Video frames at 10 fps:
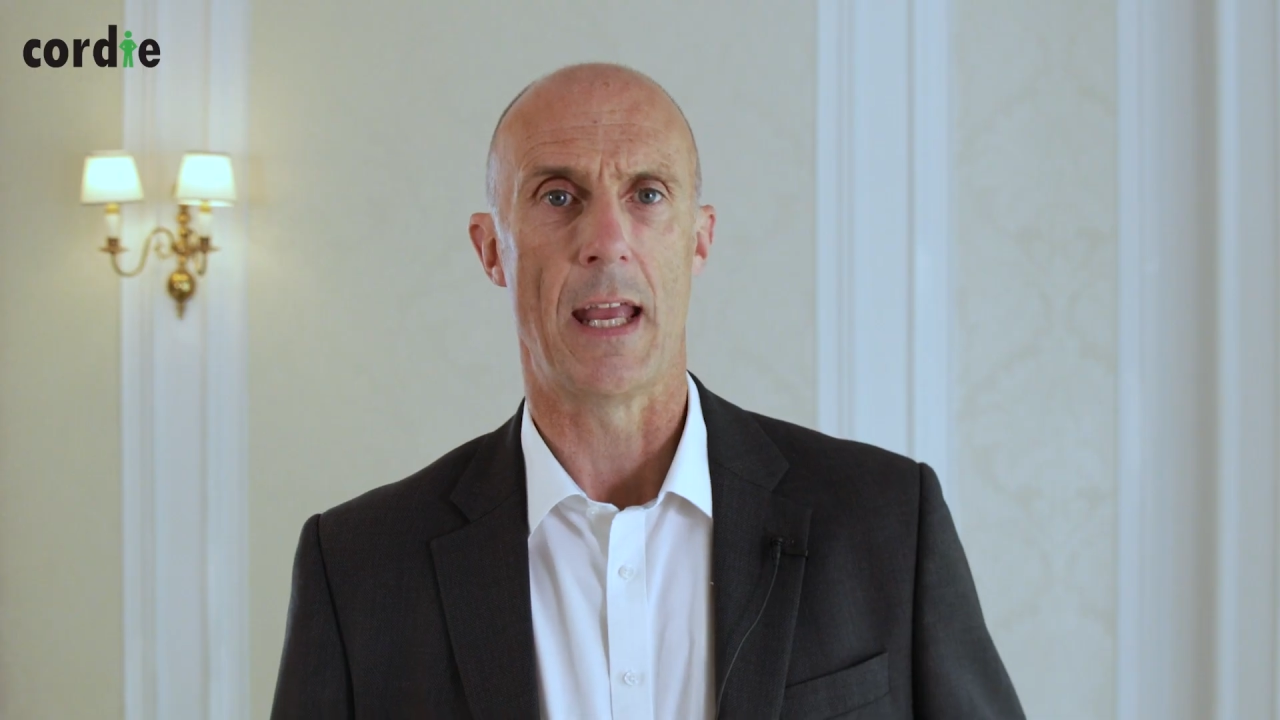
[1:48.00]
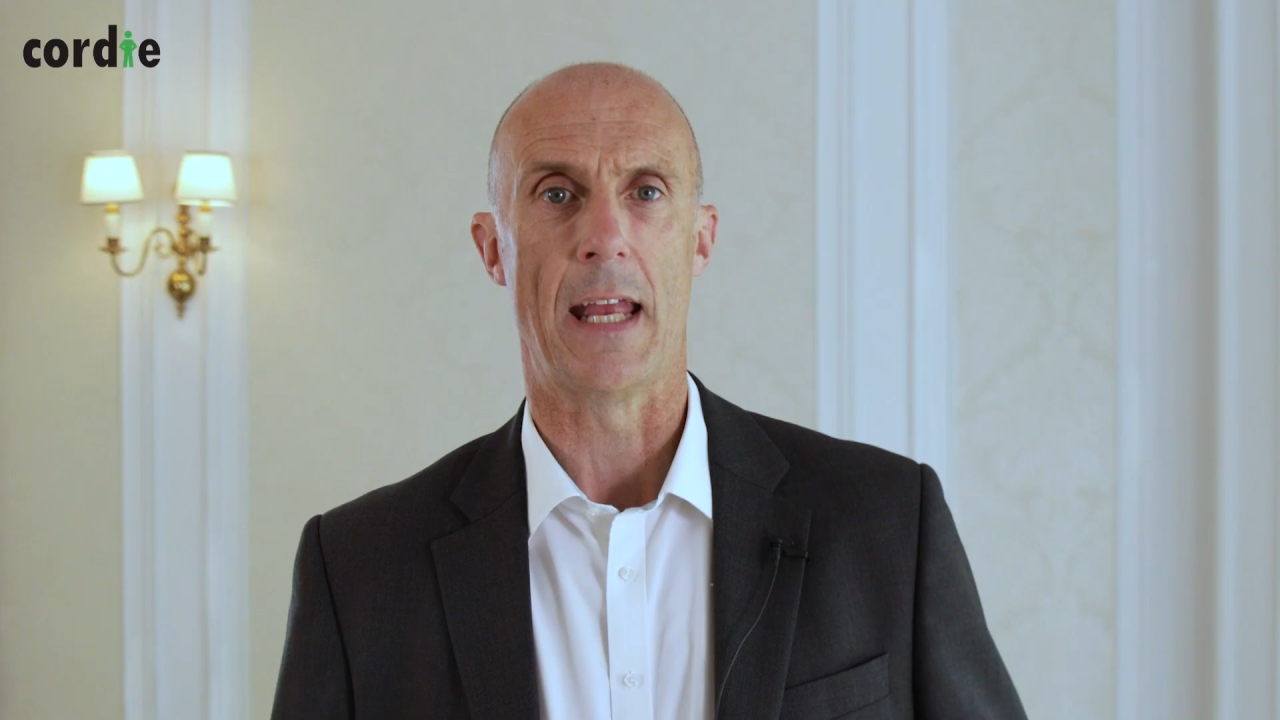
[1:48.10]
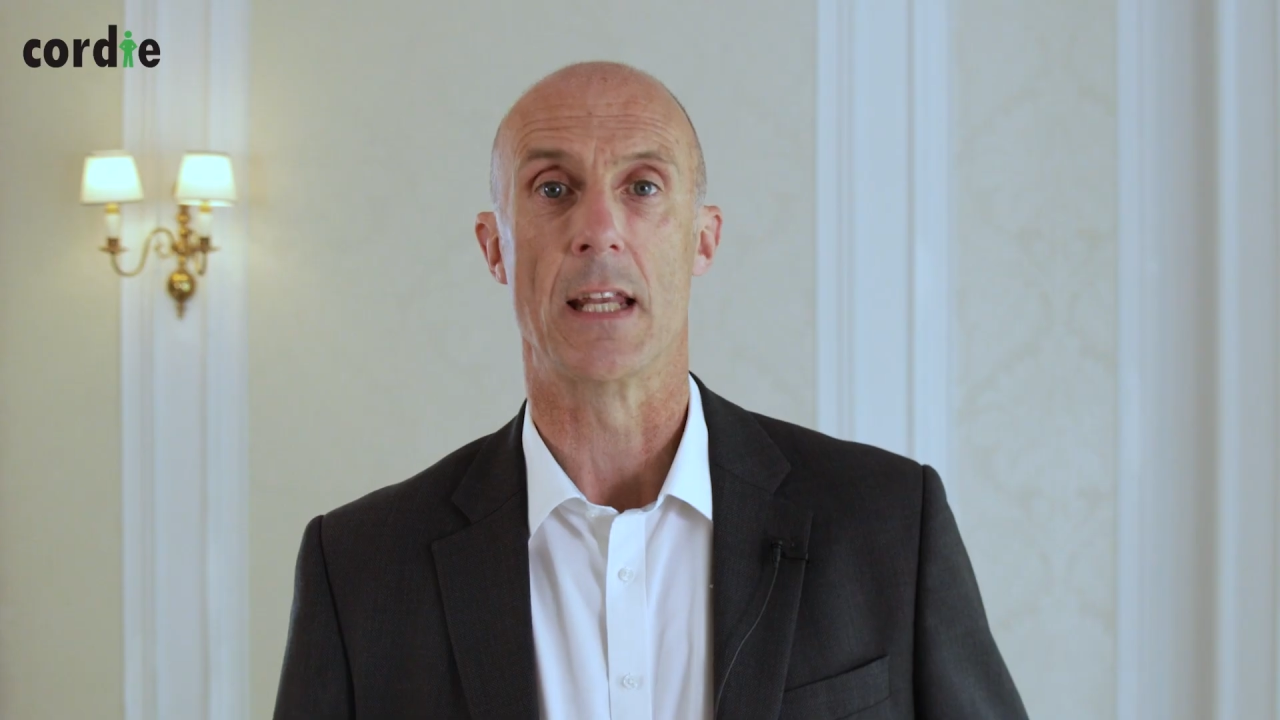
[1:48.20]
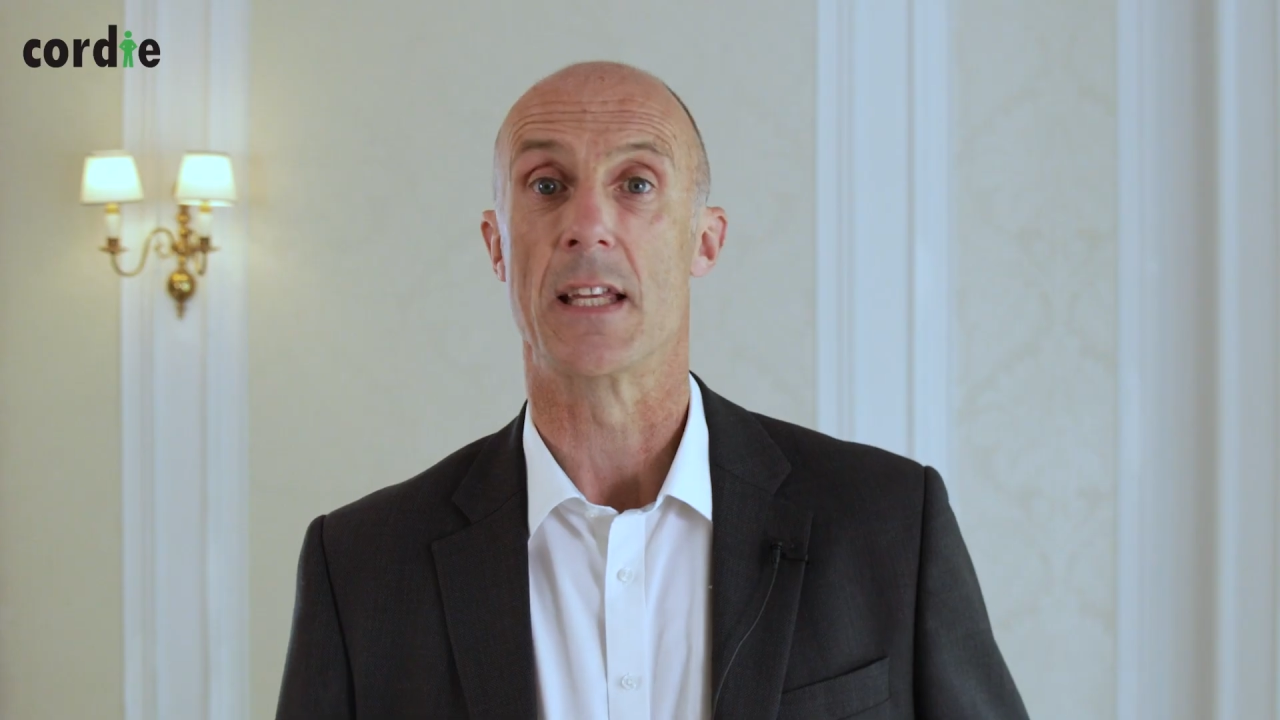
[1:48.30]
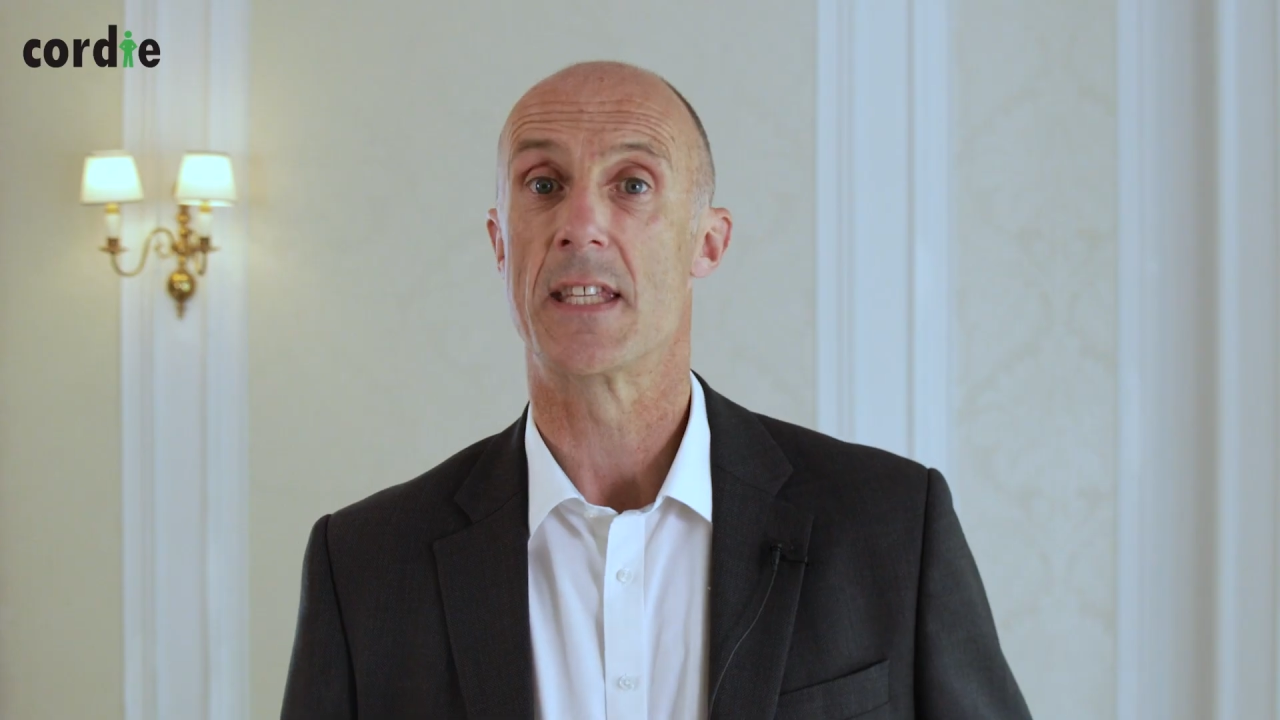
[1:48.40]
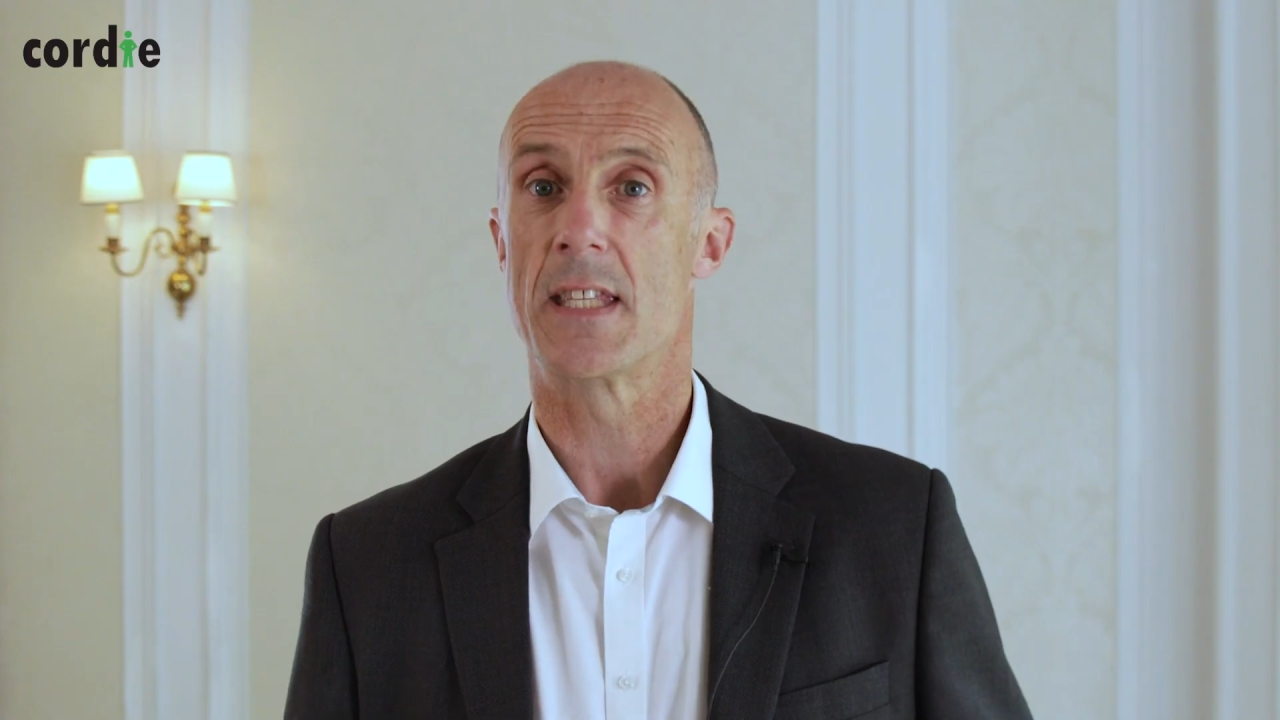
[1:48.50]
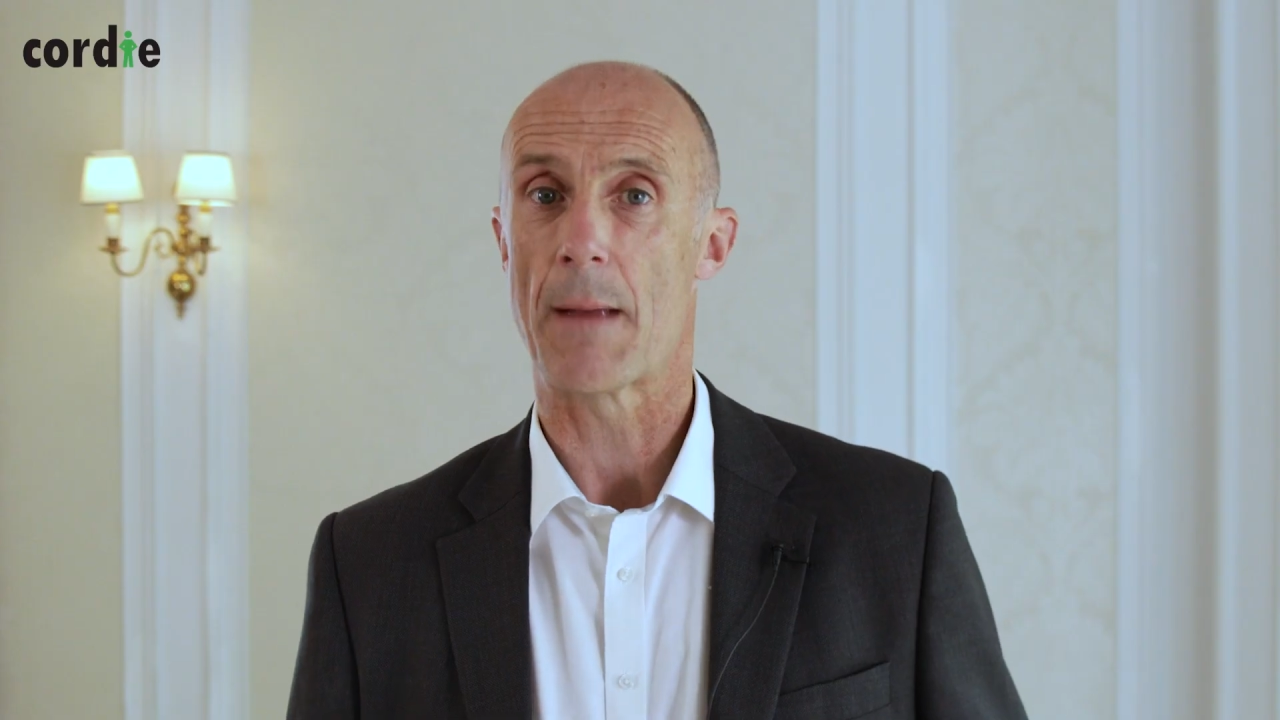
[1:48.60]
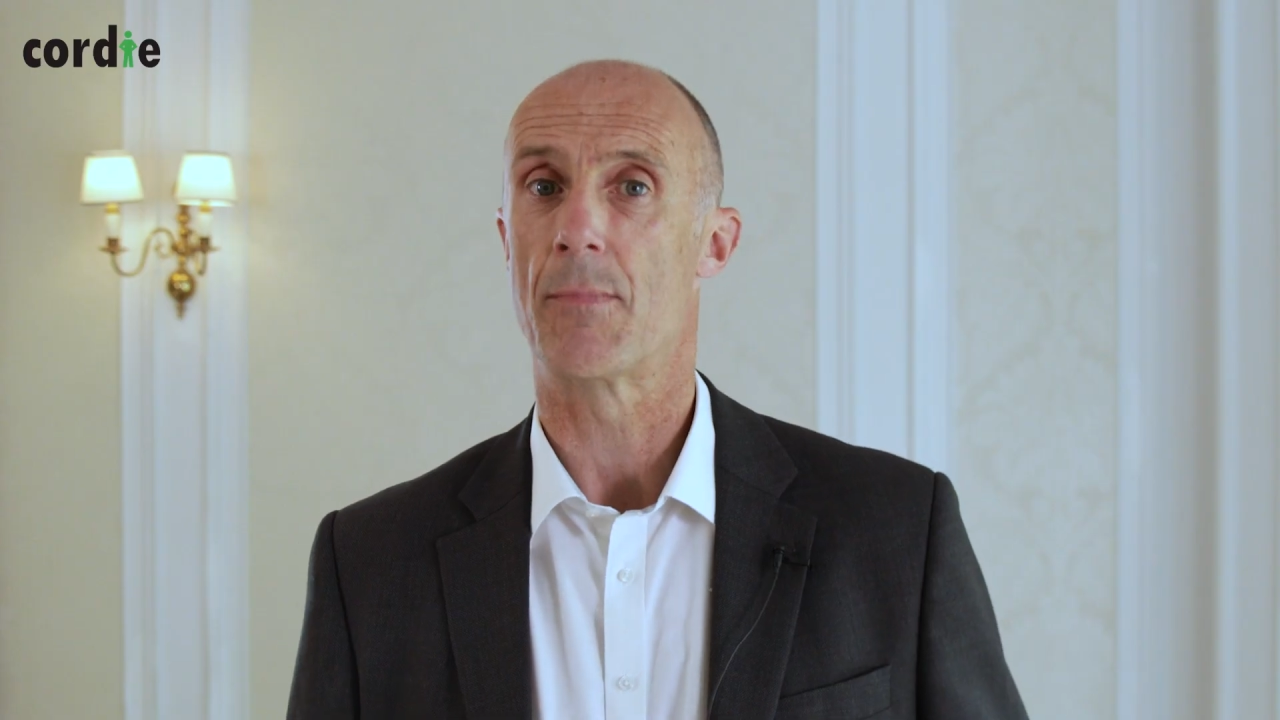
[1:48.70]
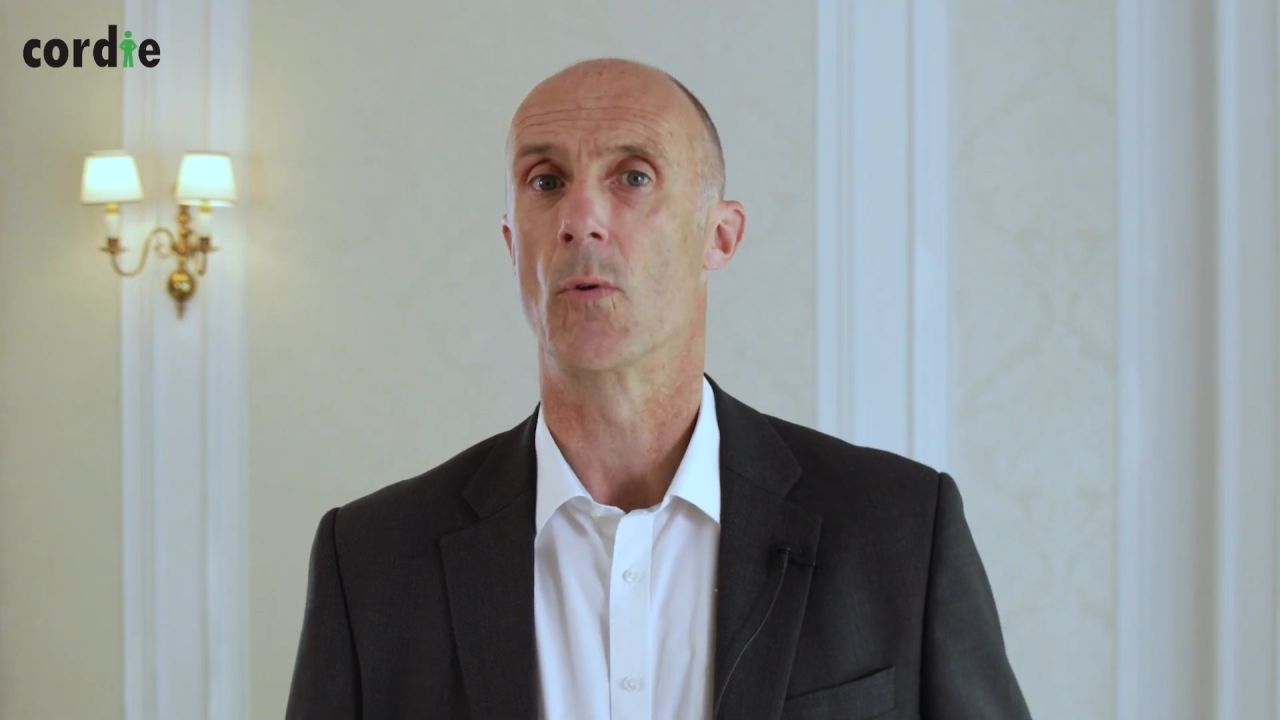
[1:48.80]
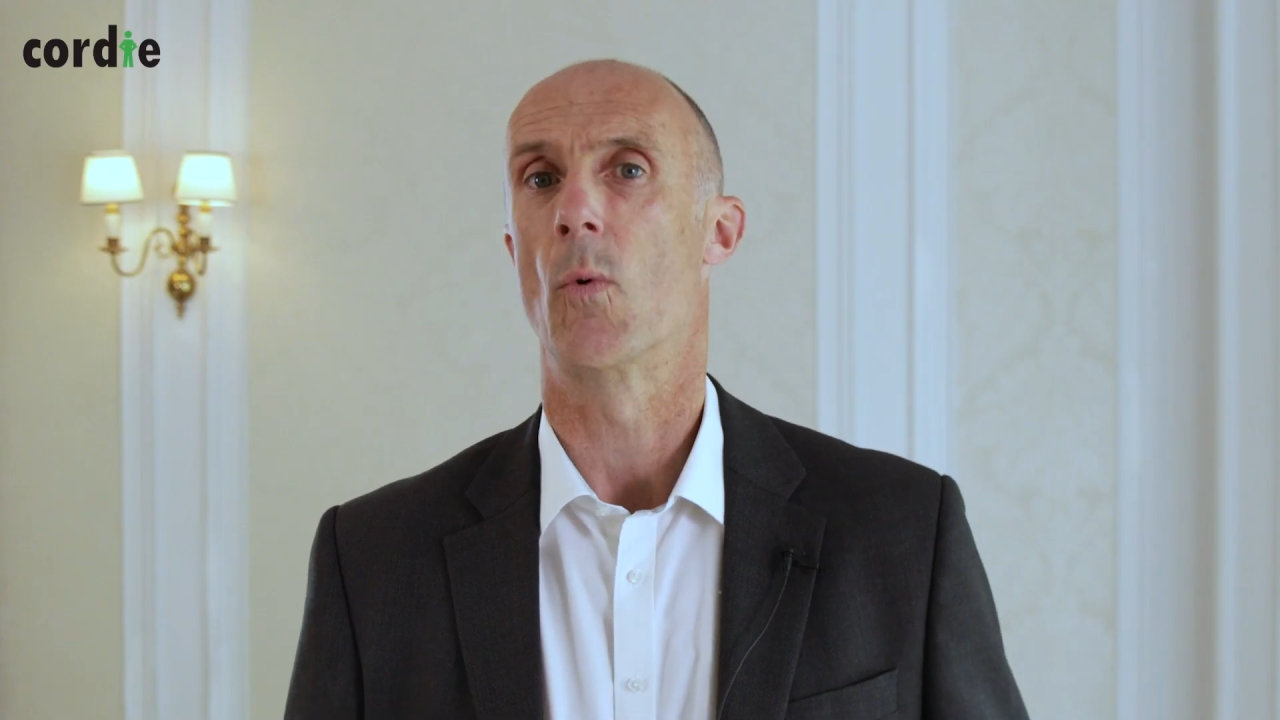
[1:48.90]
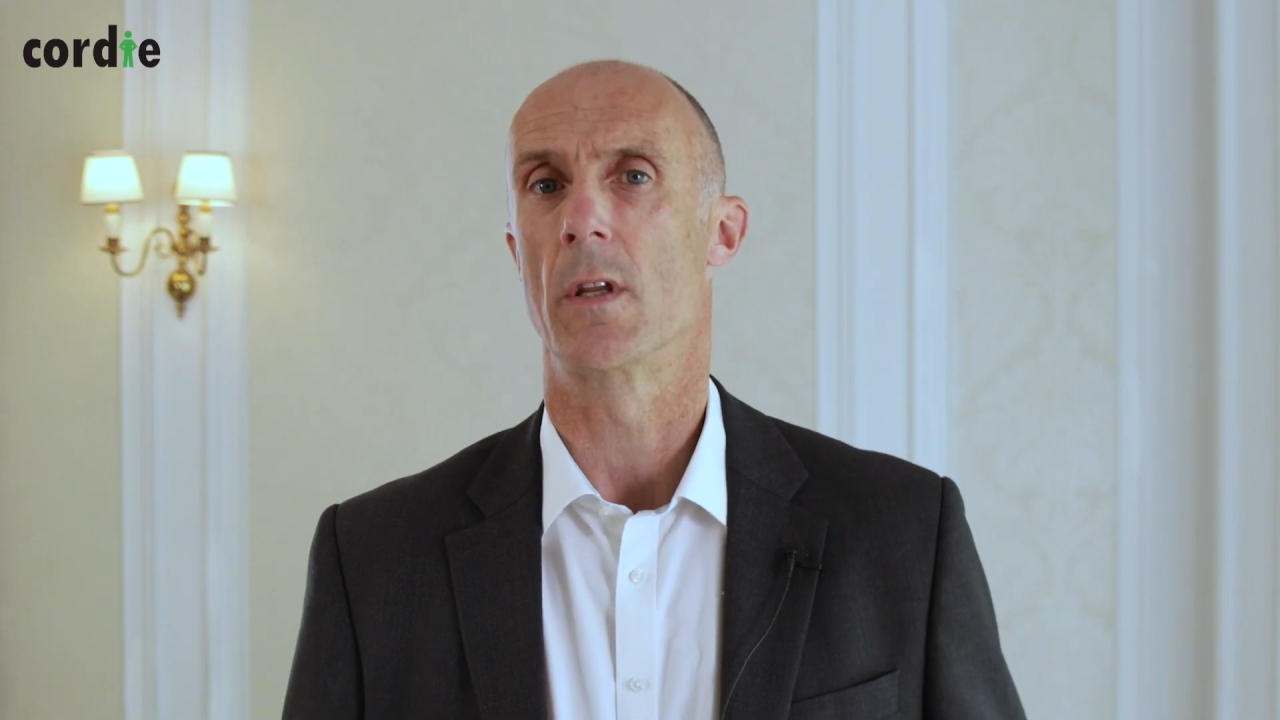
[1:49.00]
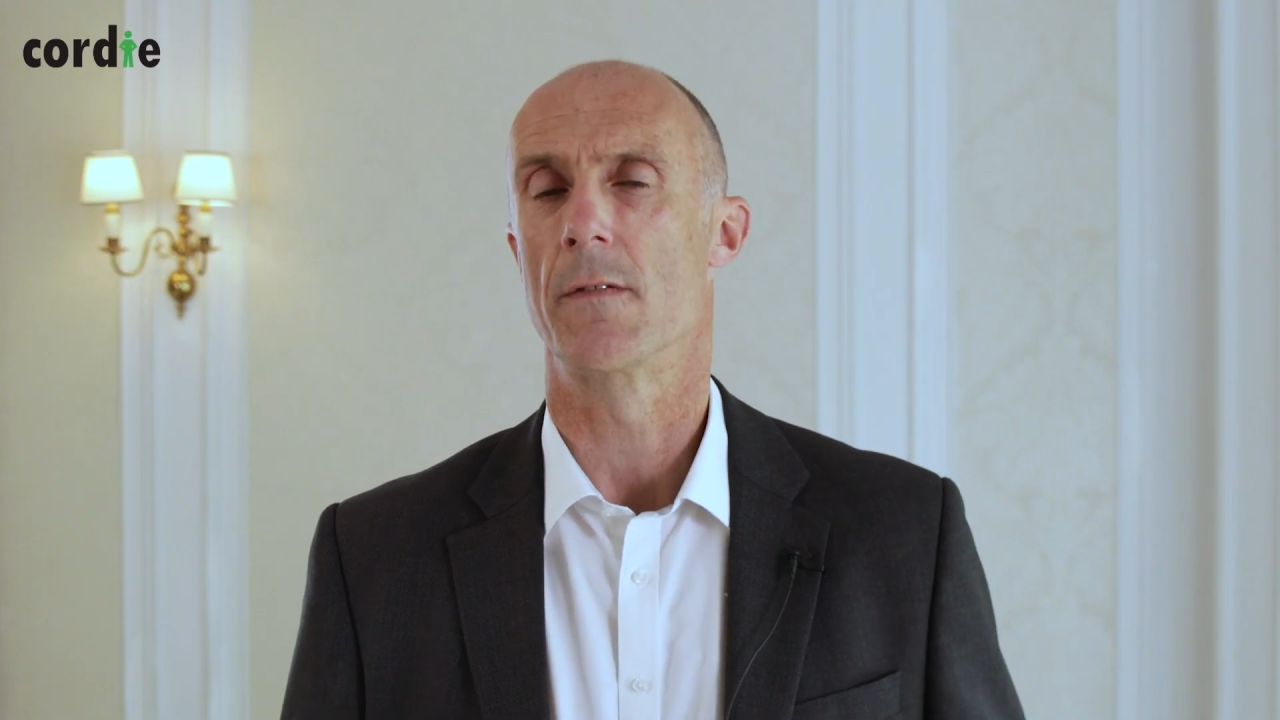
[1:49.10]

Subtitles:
in a separate one